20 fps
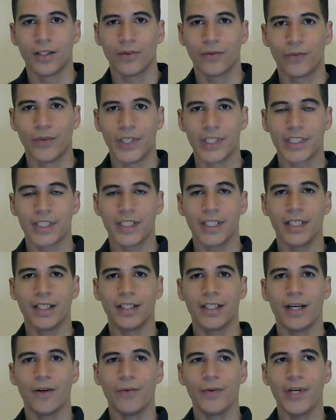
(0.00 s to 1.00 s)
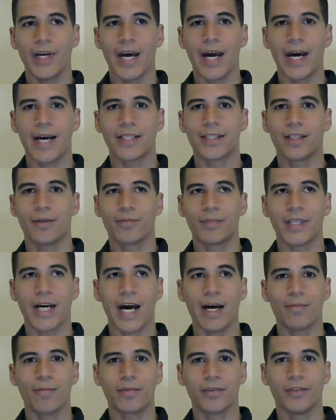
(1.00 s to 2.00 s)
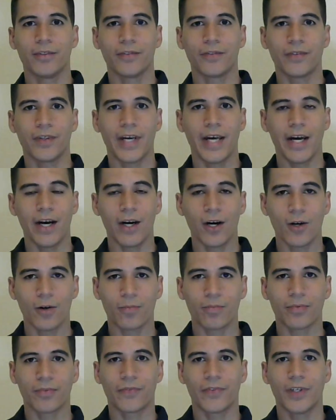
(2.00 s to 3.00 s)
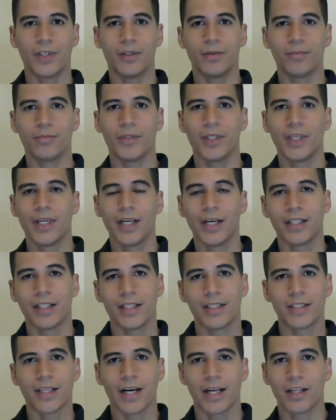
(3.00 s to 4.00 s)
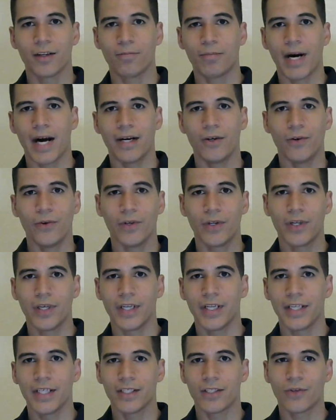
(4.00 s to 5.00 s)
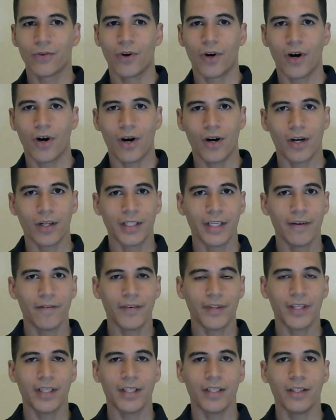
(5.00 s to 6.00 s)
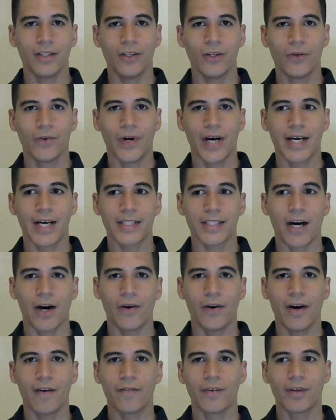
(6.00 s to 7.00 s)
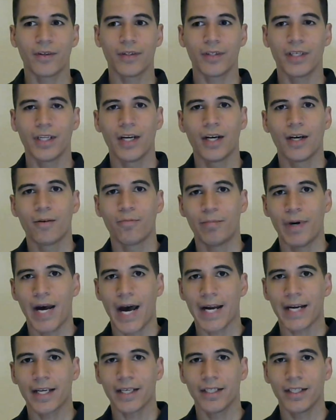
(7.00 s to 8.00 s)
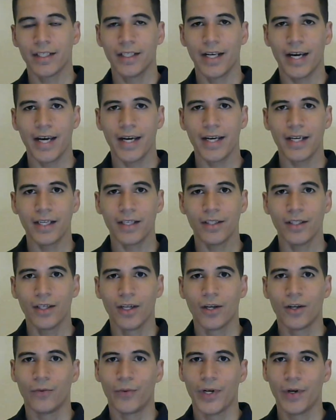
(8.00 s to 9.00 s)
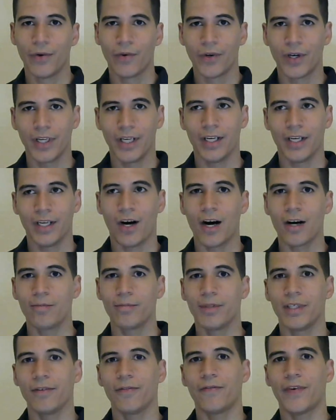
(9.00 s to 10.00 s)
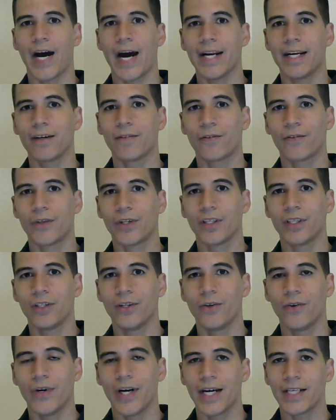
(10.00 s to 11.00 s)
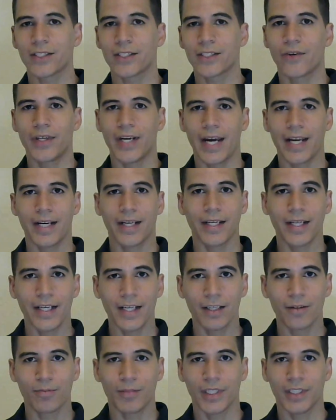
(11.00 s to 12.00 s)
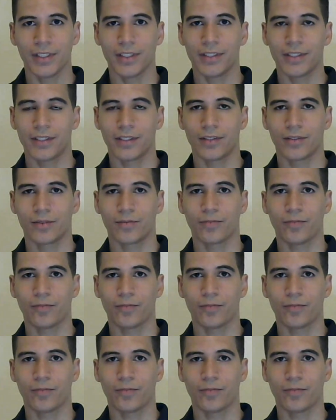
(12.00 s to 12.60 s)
wishing that we had some type of help from these other minorities who are all living in the U.S. However, back in the day, we were in the army fighting for the U.S., creating enemies.